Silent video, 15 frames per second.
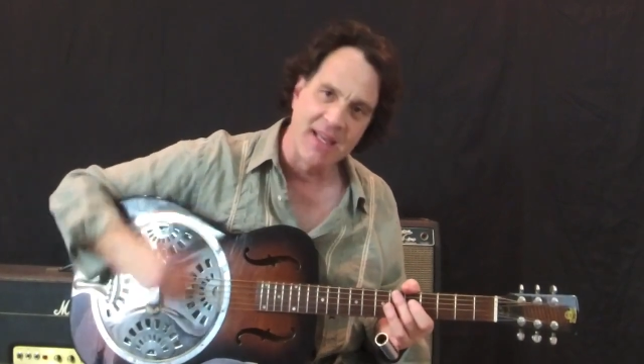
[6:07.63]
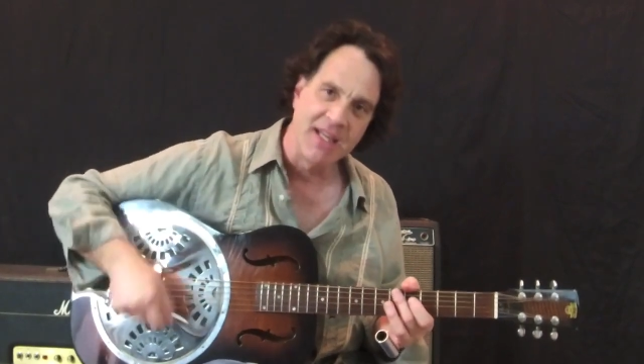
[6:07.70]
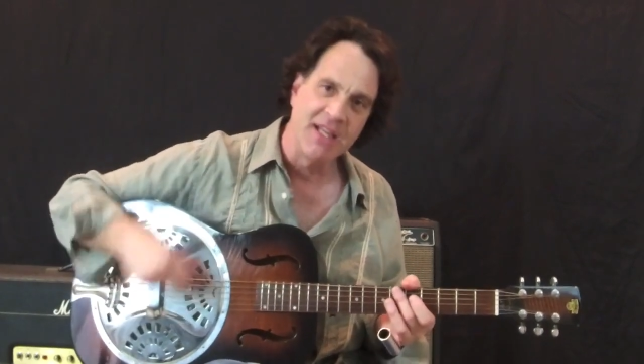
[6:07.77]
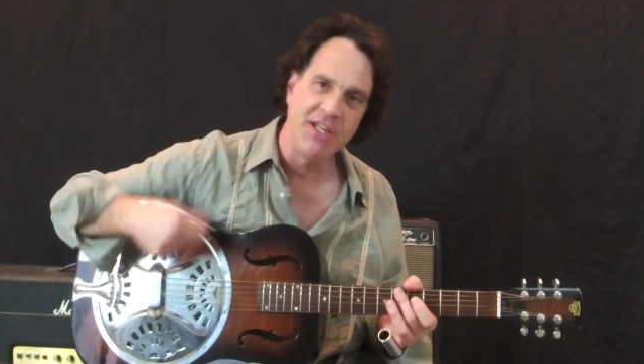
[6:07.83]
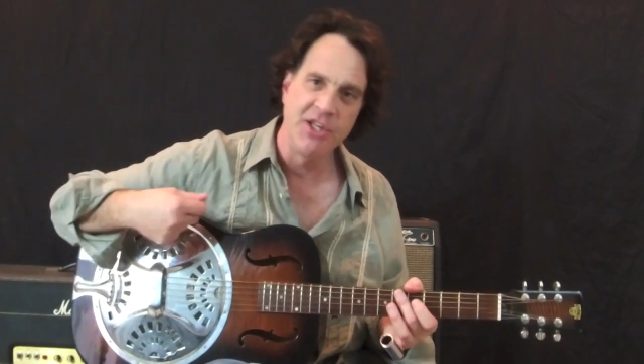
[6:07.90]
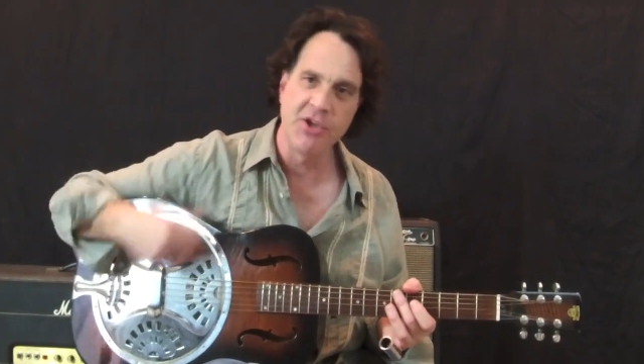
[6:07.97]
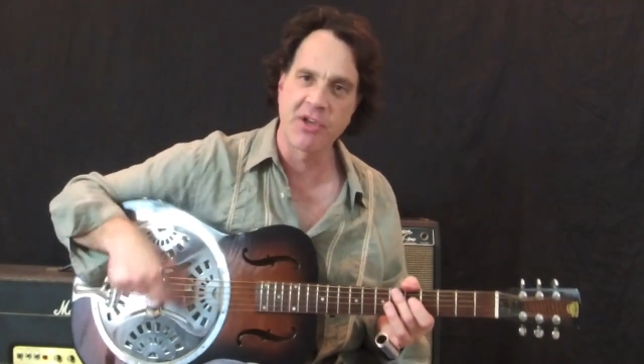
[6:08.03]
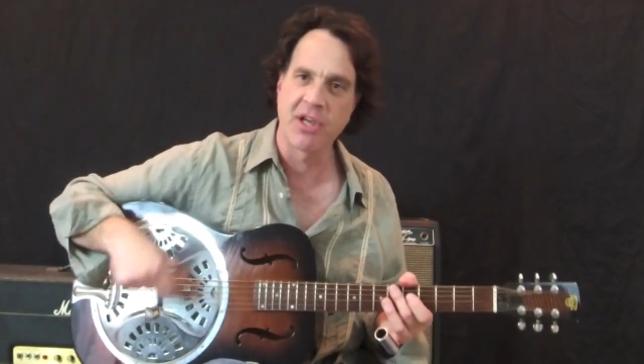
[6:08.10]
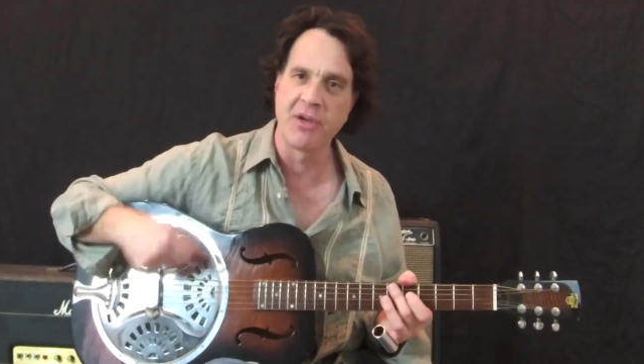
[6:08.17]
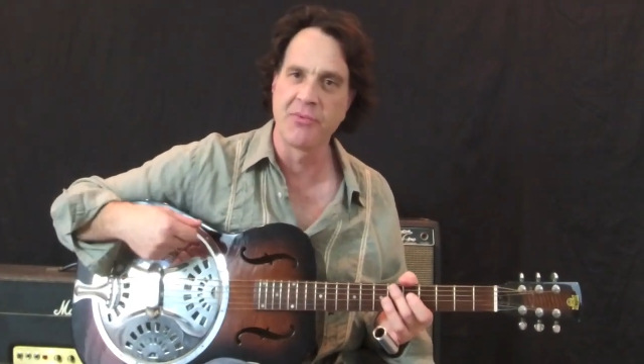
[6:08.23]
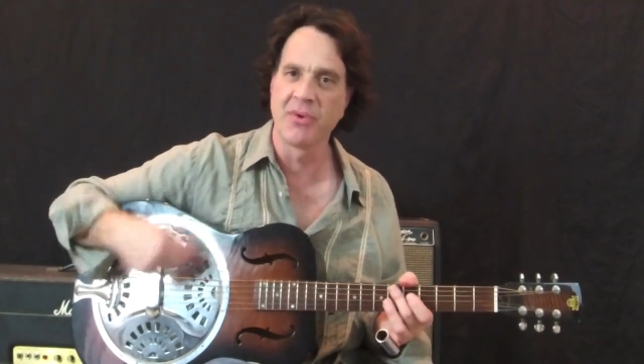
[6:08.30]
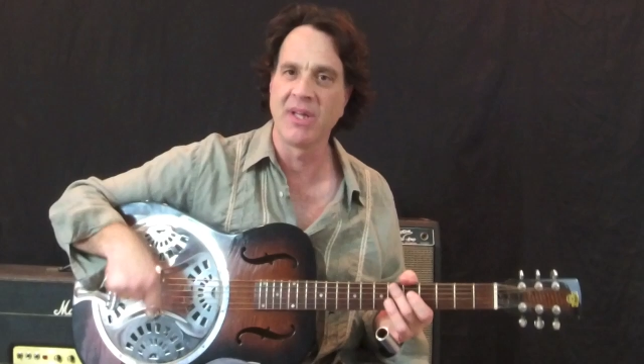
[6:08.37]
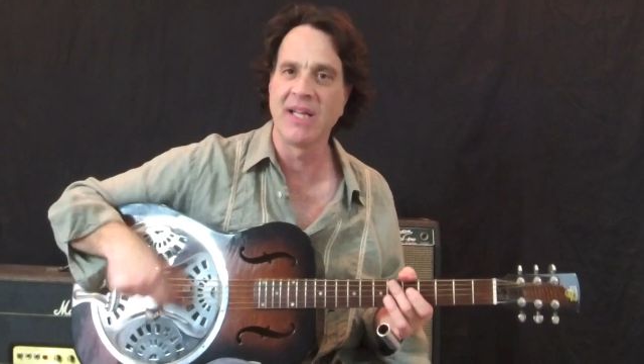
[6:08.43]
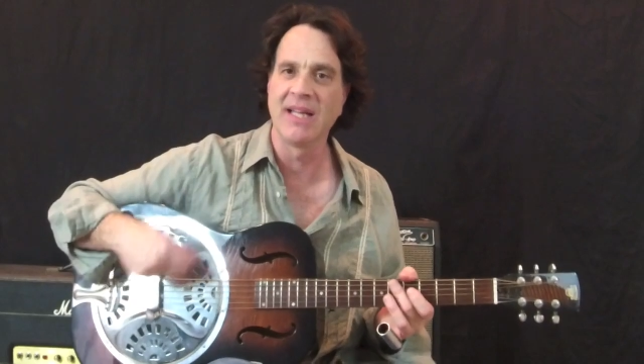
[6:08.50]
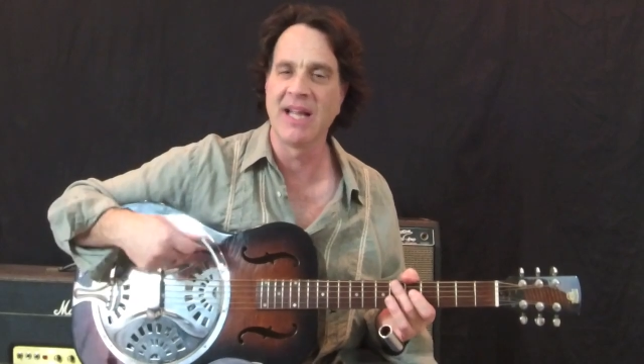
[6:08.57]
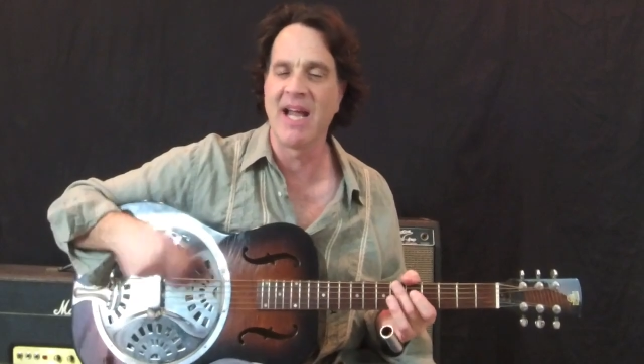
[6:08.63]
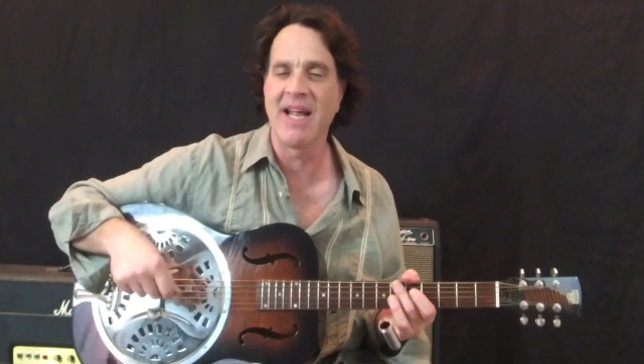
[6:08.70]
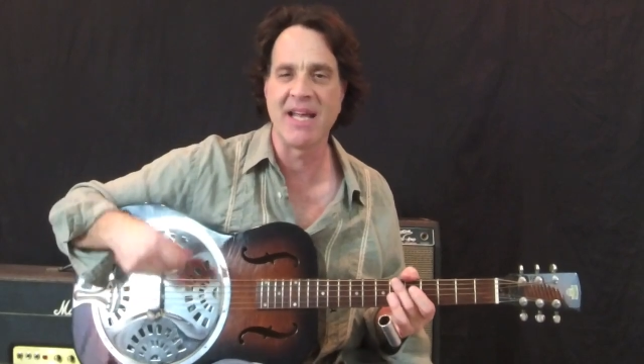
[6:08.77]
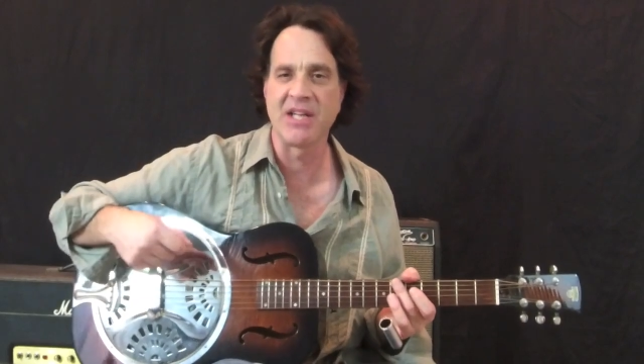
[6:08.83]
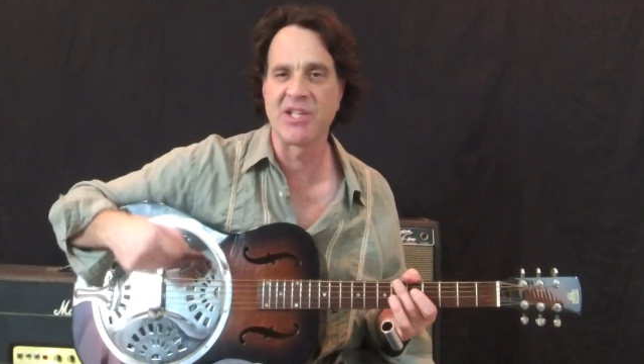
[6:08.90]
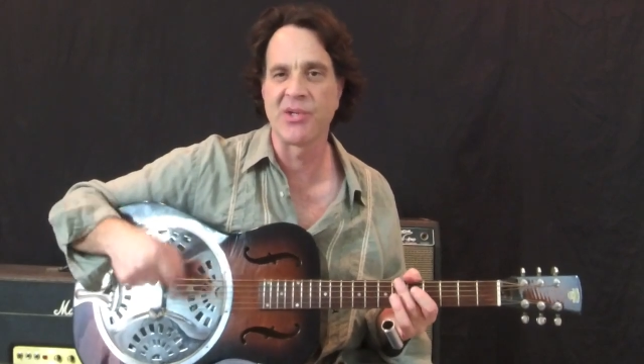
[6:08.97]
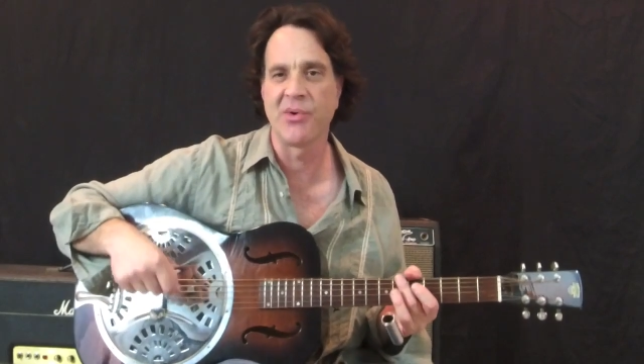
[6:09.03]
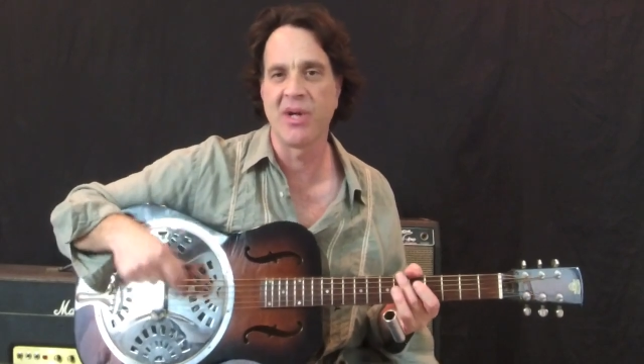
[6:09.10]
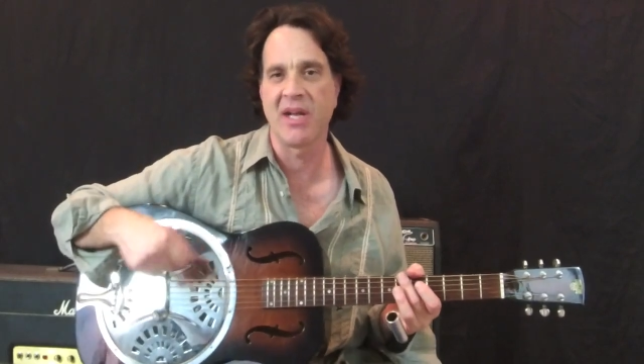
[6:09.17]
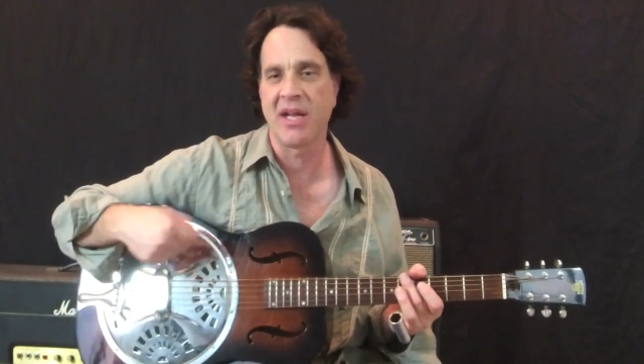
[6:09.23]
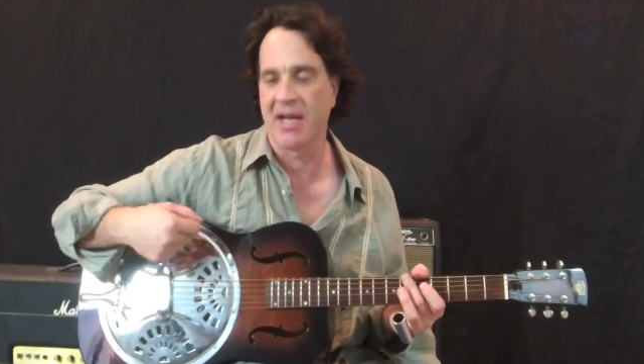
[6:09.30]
You can really lay into it